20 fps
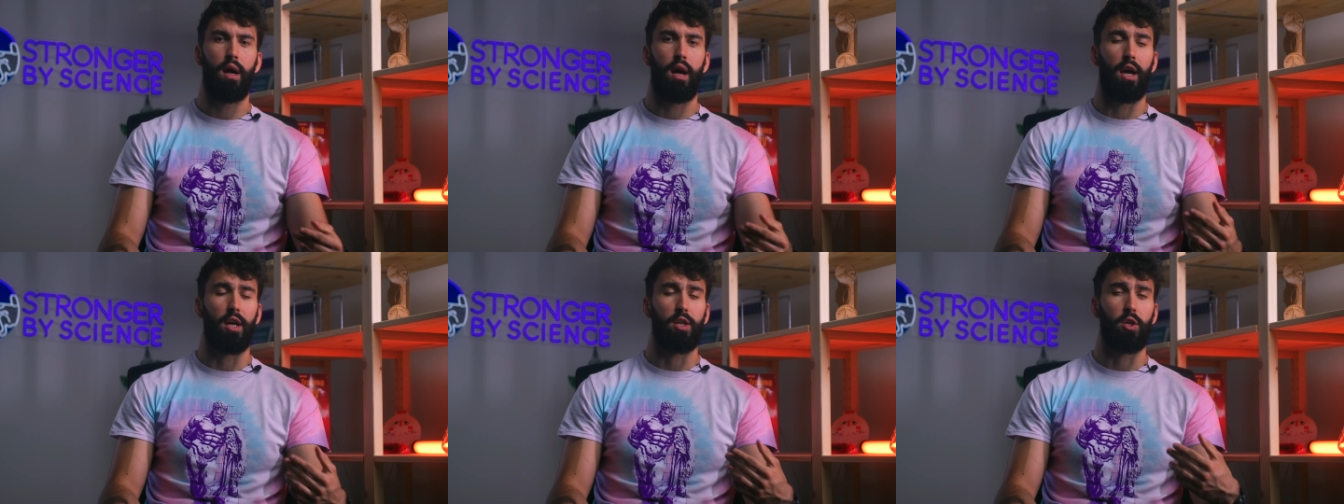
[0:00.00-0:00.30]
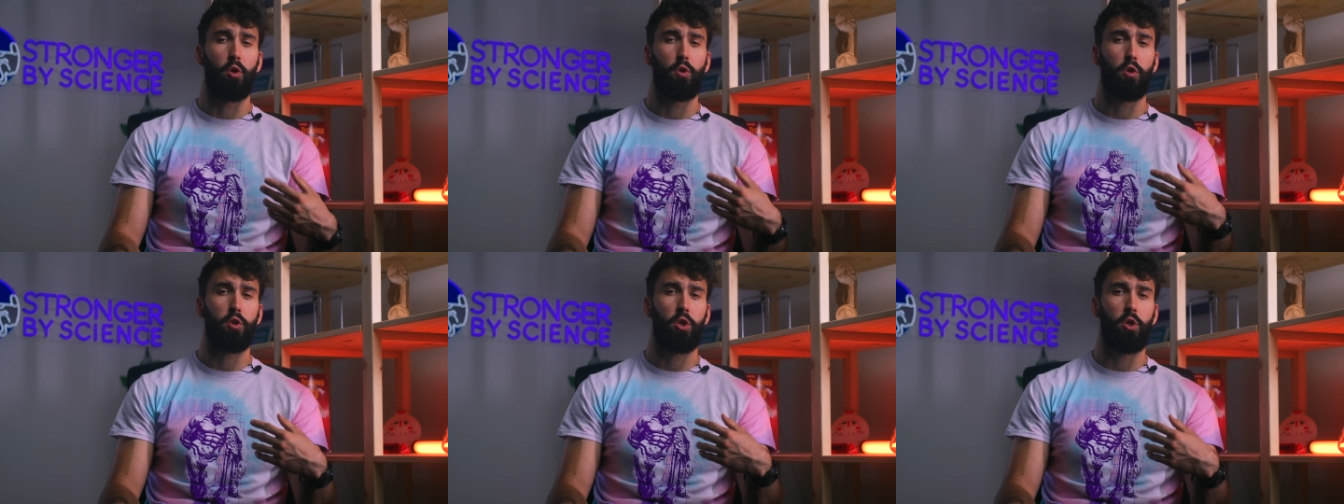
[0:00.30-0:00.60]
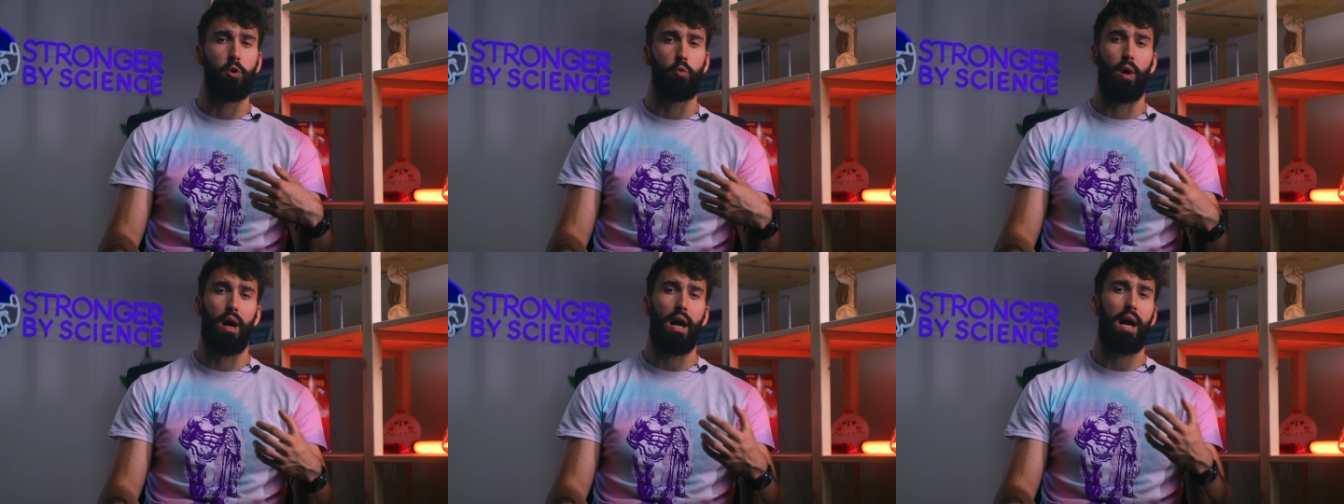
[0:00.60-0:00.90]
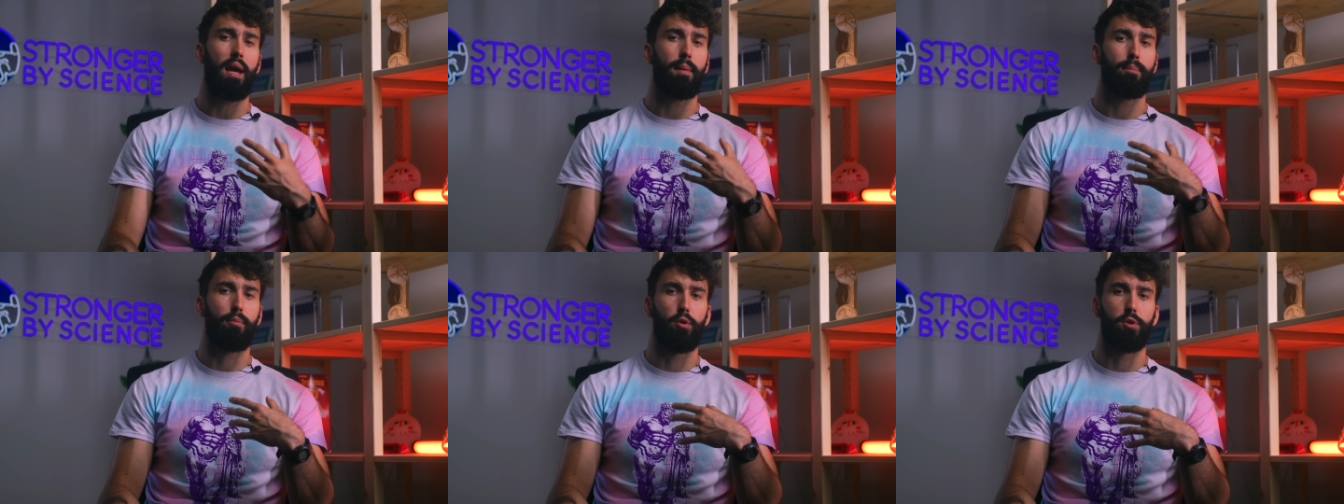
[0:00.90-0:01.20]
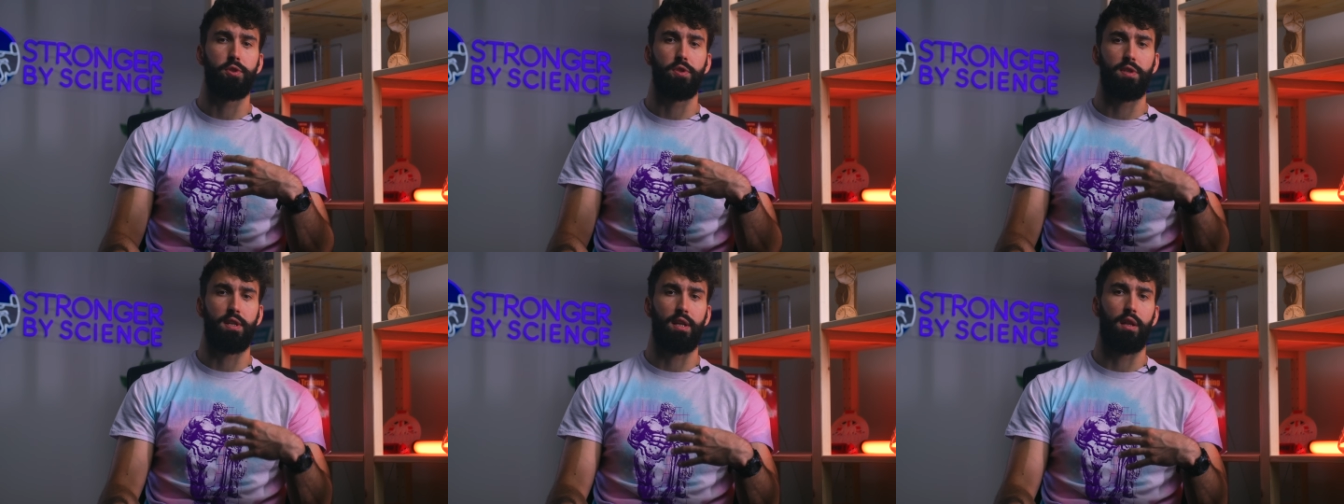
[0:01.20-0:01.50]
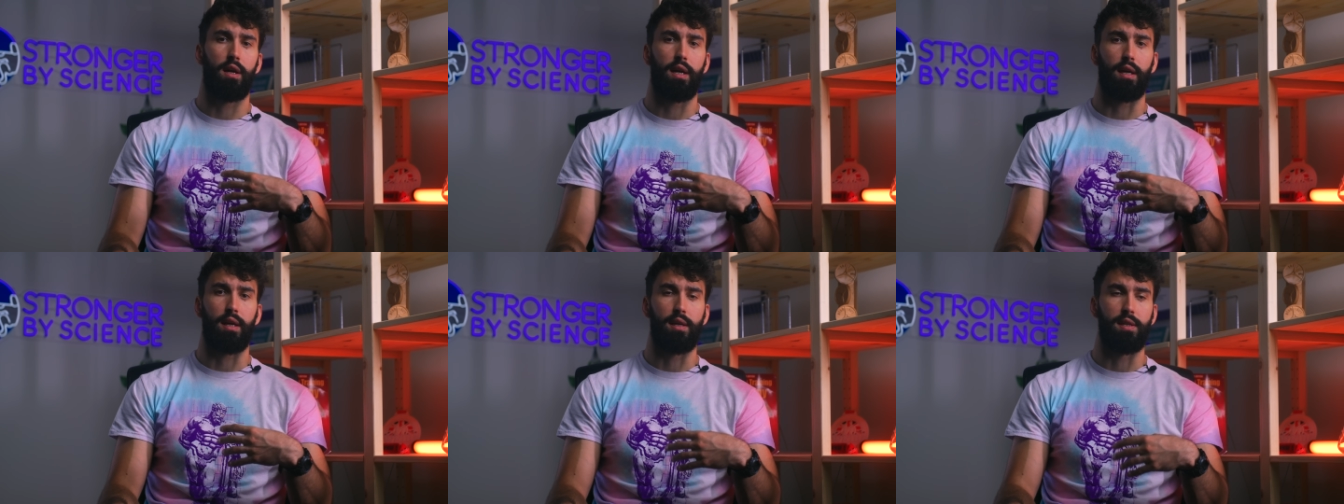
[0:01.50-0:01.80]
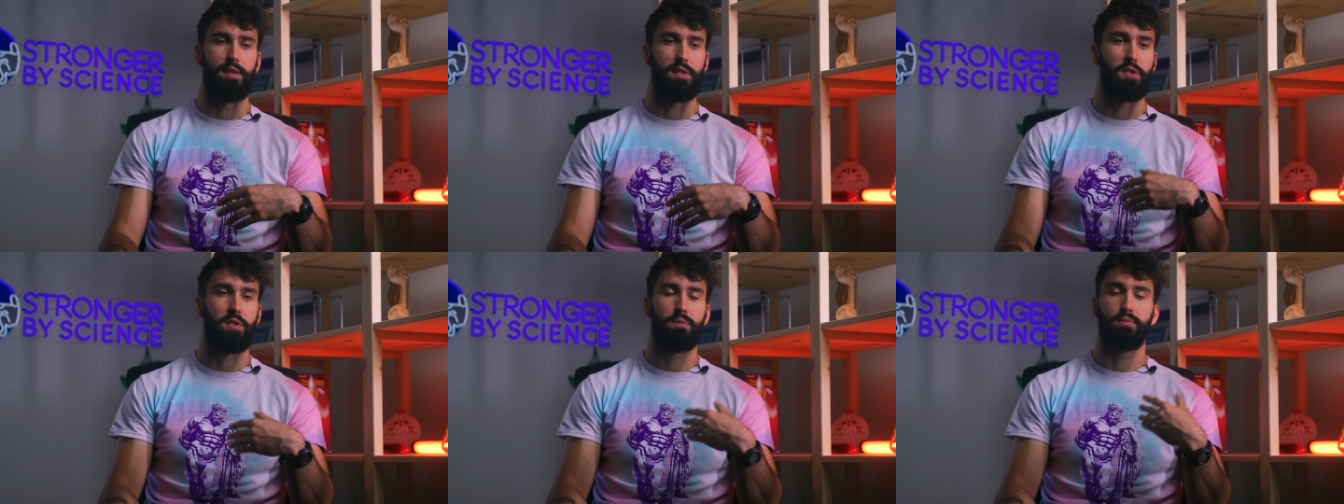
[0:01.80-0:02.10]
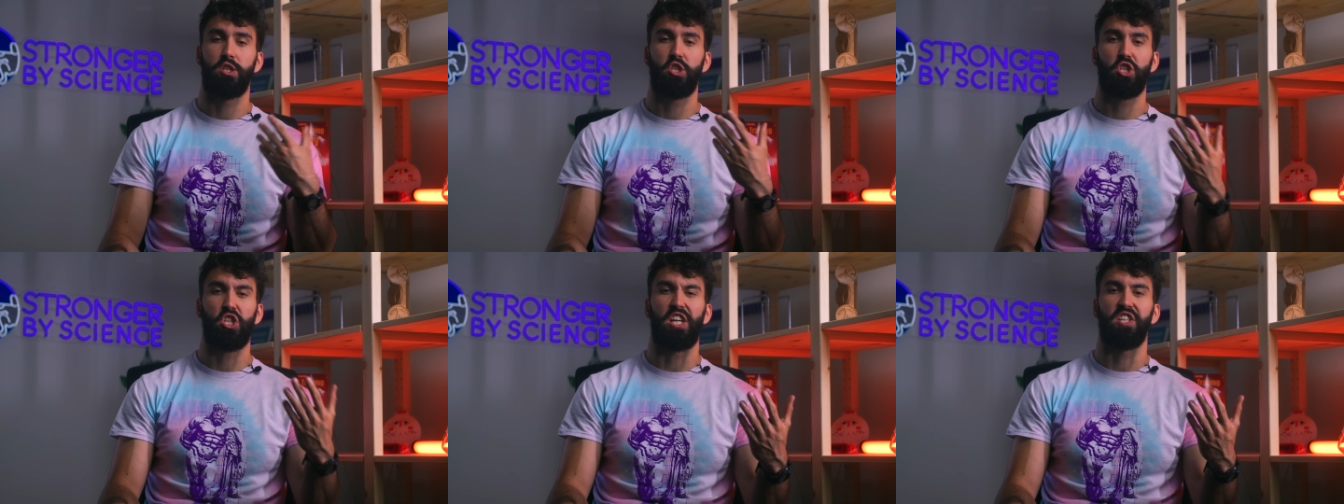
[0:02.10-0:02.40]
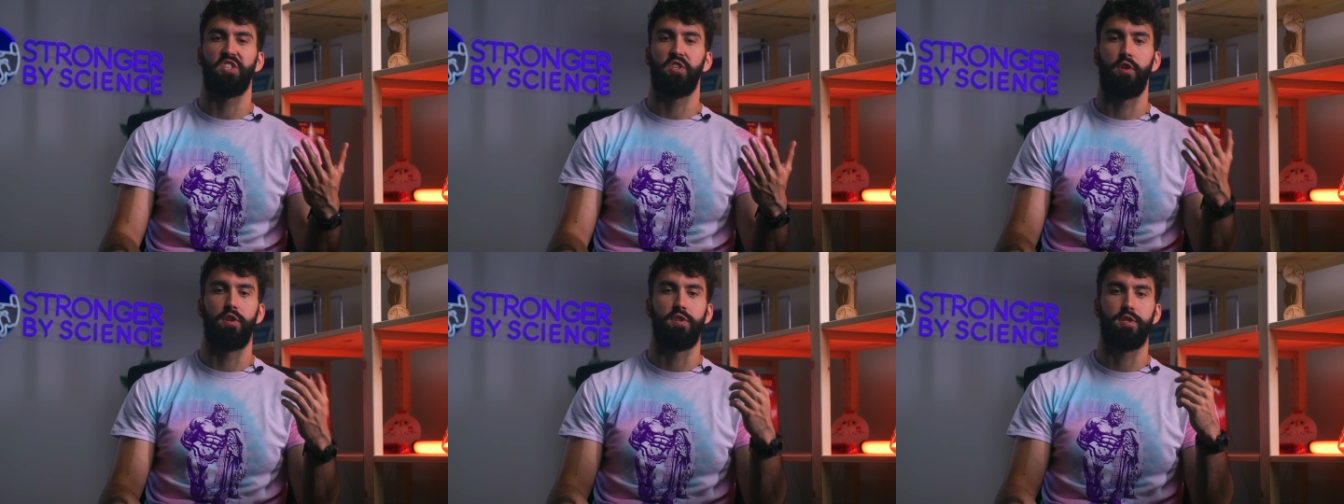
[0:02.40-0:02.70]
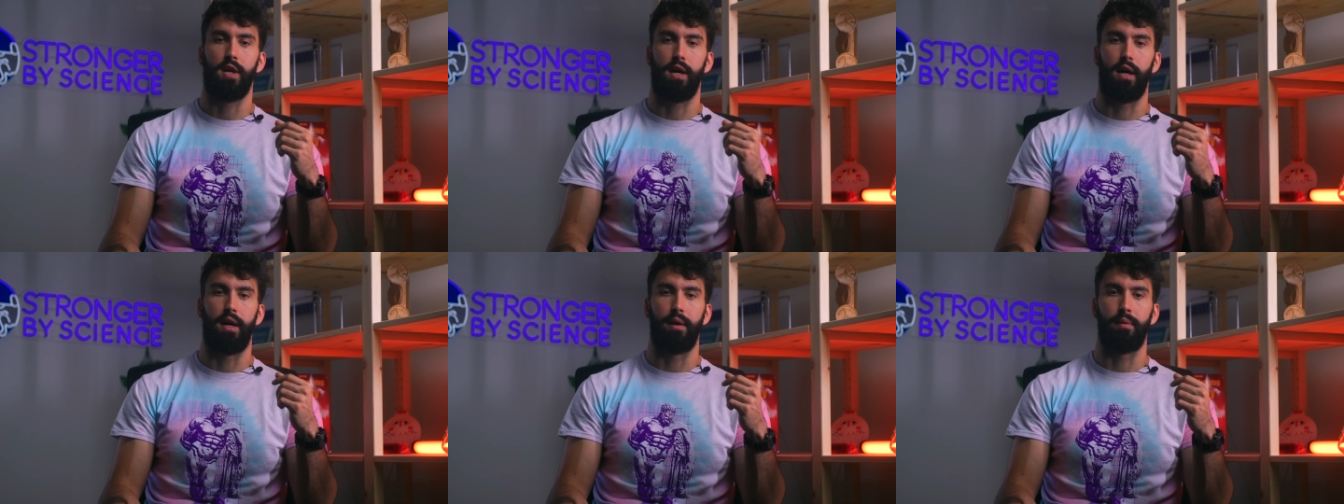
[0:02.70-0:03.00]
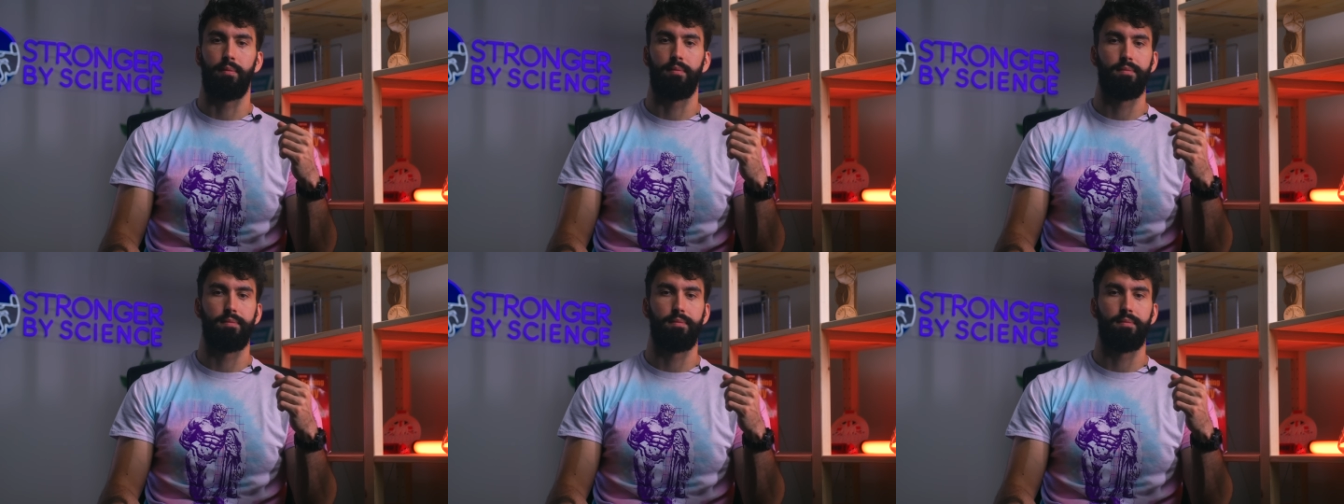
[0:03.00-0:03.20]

a good cue I personally like is chest to the sky.